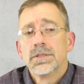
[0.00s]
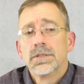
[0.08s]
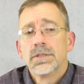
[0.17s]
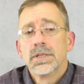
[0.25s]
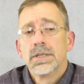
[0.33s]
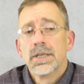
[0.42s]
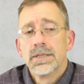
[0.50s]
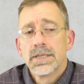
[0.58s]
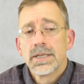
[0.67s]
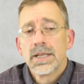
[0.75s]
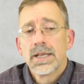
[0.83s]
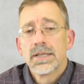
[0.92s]
and
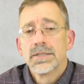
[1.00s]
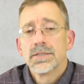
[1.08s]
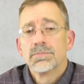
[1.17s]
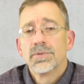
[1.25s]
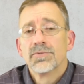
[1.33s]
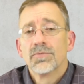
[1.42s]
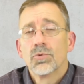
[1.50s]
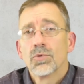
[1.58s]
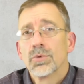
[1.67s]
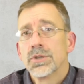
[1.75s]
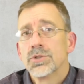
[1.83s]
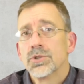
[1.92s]
deadlines before
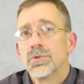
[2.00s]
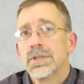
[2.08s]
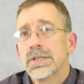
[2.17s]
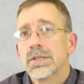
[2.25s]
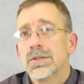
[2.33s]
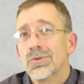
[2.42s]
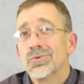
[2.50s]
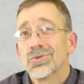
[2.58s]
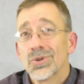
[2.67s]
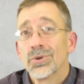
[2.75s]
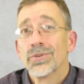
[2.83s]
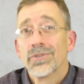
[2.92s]
which you need to do
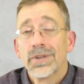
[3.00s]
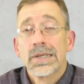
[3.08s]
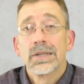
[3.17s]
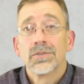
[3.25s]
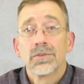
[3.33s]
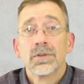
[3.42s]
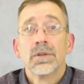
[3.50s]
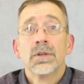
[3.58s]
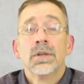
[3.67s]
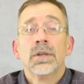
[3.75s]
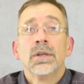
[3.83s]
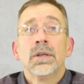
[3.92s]
certain things.
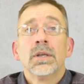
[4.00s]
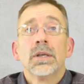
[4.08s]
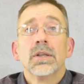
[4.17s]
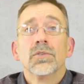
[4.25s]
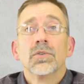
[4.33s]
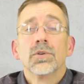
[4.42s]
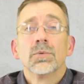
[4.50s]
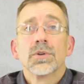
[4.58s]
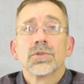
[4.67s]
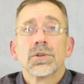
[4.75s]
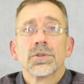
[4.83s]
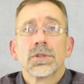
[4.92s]
And so you want to
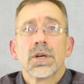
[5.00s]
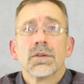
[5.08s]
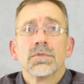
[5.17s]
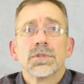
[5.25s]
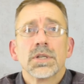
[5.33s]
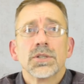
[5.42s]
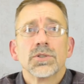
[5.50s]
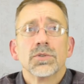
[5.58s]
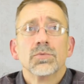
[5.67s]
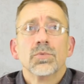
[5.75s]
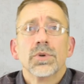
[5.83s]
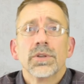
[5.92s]
start the
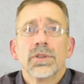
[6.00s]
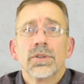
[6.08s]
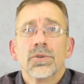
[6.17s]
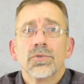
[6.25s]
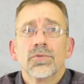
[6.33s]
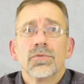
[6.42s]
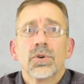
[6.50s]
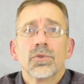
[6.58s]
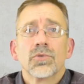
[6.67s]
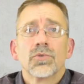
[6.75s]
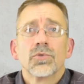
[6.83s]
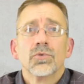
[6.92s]
conversation with those
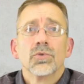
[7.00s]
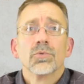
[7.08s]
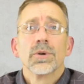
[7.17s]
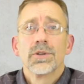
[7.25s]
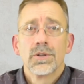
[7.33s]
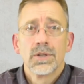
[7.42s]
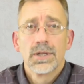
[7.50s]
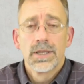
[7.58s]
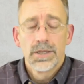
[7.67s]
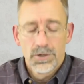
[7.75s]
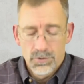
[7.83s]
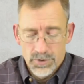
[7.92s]
folks sooner rather than
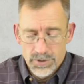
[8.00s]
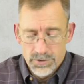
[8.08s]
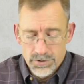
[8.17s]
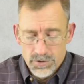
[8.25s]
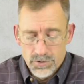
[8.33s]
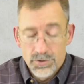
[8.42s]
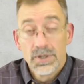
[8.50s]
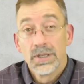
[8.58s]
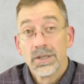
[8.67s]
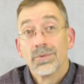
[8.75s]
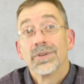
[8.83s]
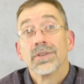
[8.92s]
later, whether you're
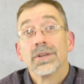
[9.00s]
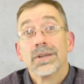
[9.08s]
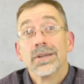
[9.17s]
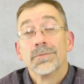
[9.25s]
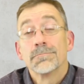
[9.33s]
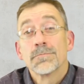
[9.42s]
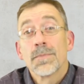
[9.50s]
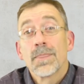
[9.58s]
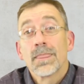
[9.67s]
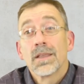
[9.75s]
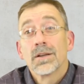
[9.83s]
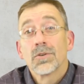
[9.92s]
dealing with a
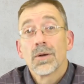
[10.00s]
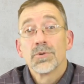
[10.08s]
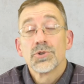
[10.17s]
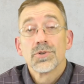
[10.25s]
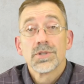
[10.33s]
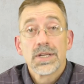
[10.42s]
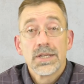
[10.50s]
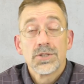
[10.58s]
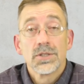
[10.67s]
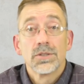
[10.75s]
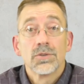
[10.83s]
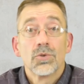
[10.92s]
crop insurance
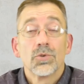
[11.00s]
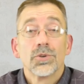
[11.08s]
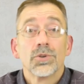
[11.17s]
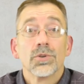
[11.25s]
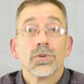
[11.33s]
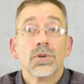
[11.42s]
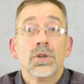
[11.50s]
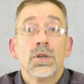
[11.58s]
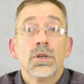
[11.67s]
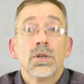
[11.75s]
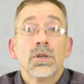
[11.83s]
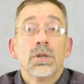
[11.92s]
agent or your
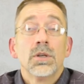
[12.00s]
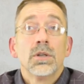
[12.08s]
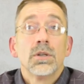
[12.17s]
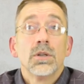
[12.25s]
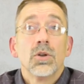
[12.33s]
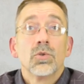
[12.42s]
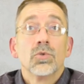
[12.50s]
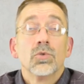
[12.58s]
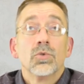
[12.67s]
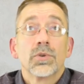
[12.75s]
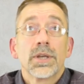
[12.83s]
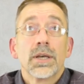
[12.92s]

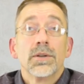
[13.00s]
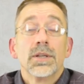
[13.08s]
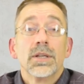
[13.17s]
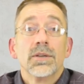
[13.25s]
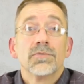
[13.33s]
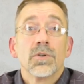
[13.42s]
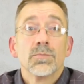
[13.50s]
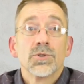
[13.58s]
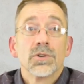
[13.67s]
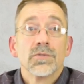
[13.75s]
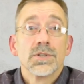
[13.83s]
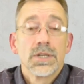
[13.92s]
local county farm
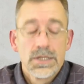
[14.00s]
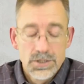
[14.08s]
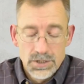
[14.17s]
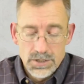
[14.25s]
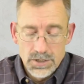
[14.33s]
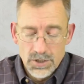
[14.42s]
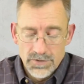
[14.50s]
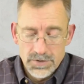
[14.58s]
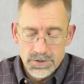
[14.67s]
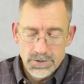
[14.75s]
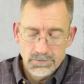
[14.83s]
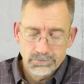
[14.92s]
service agency office.